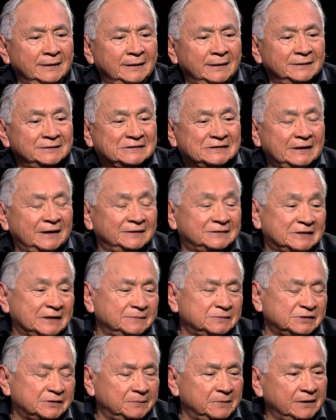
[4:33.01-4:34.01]
It
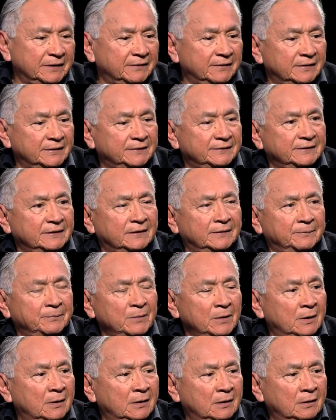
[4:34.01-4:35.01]
seems to me that,
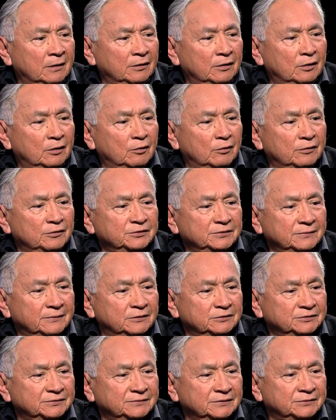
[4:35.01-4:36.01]

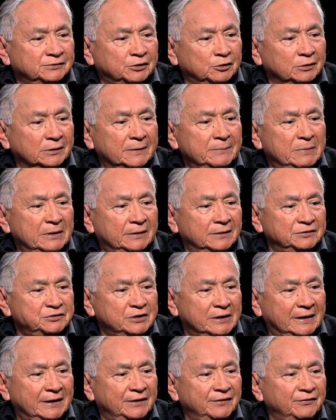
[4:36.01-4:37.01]
there's certainly been a
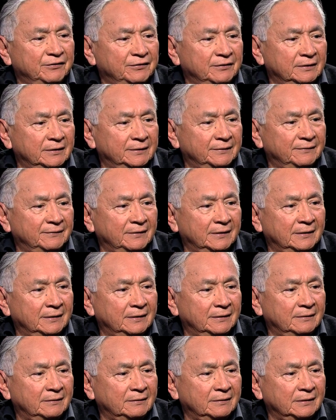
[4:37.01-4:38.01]
change
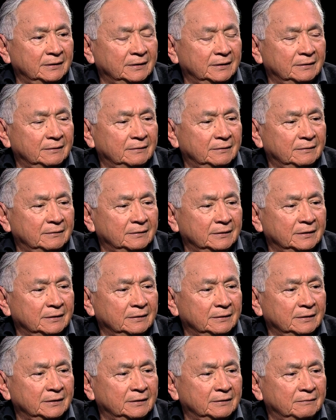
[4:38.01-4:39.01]
in
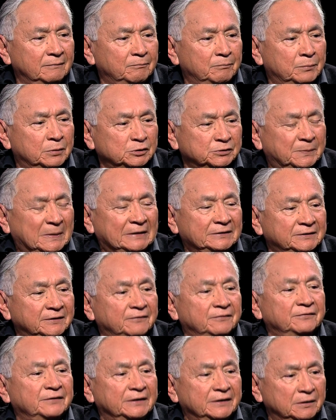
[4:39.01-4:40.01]

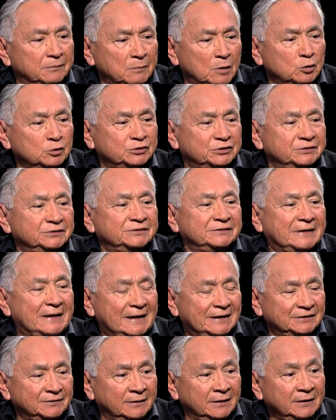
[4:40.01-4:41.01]
perspective and emotions
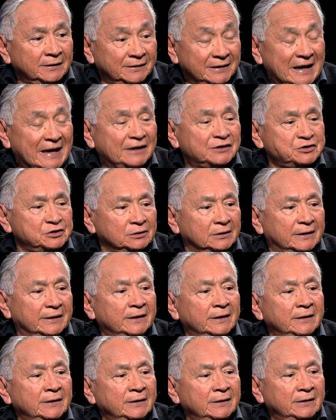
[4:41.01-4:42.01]
nationally,
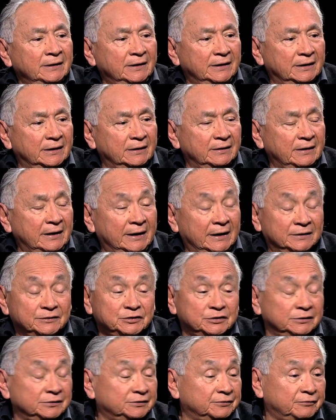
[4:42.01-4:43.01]
and
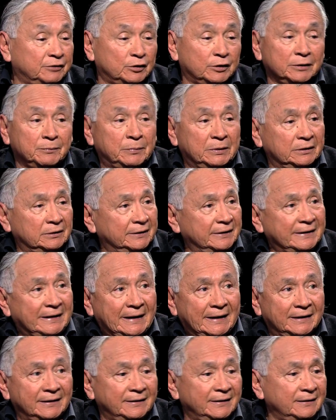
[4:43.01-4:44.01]
she's a very appealing
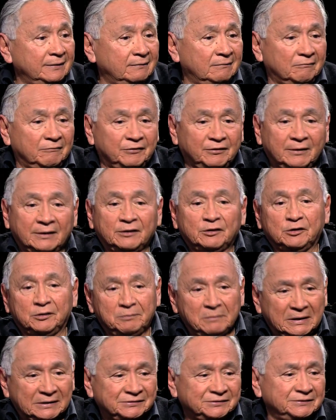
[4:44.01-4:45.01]
candidate. She had a good
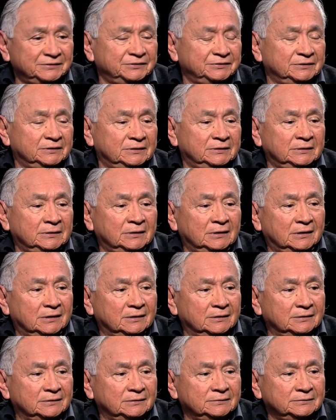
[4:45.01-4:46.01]
message,
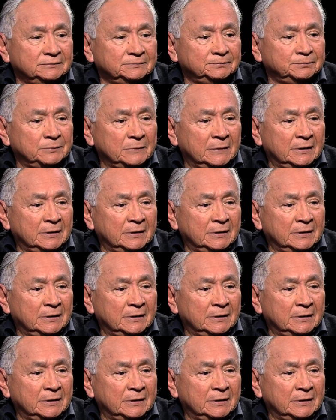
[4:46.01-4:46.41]
seemed